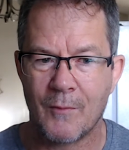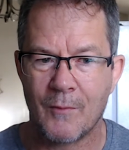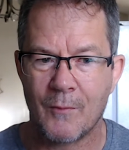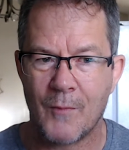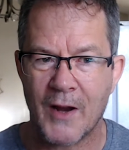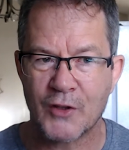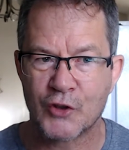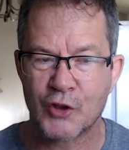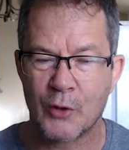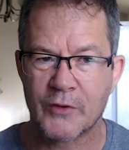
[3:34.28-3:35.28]
my
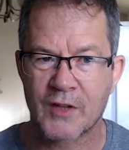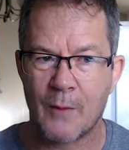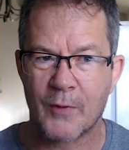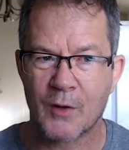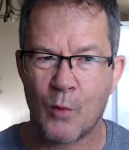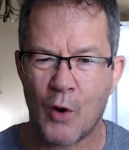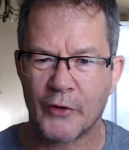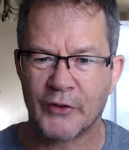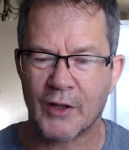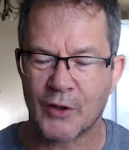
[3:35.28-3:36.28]
insurance company
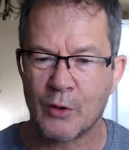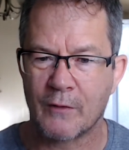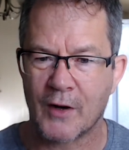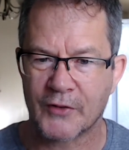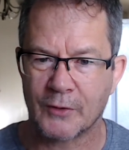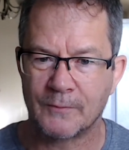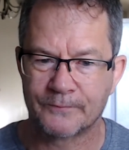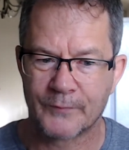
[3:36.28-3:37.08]
was Universal.